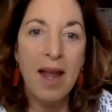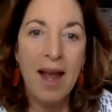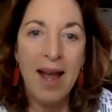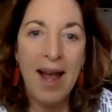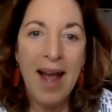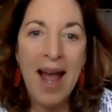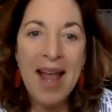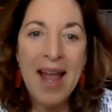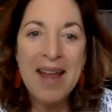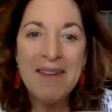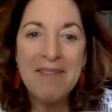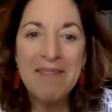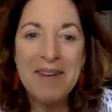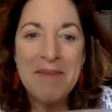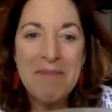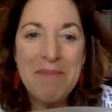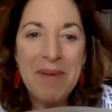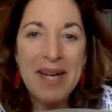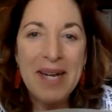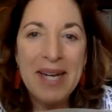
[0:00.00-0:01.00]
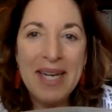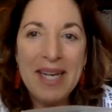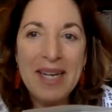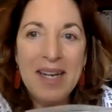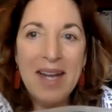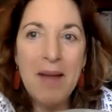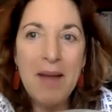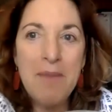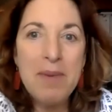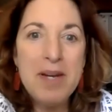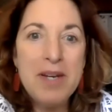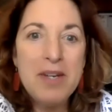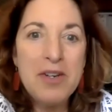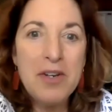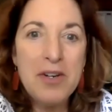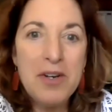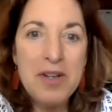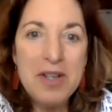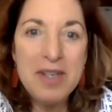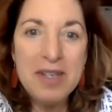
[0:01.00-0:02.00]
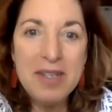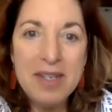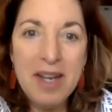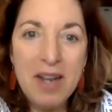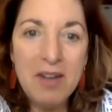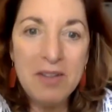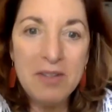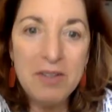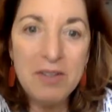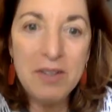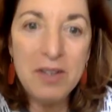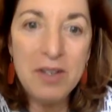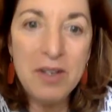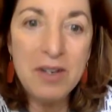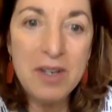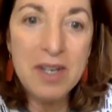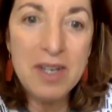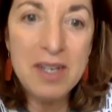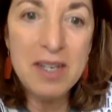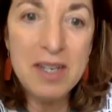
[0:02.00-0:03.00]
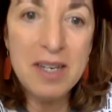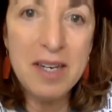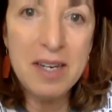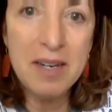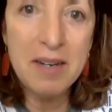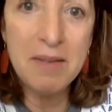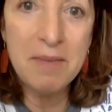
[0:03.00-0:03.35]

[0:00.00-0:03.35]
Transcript: Hi everybody. I'm going to turn this down a little so you can see.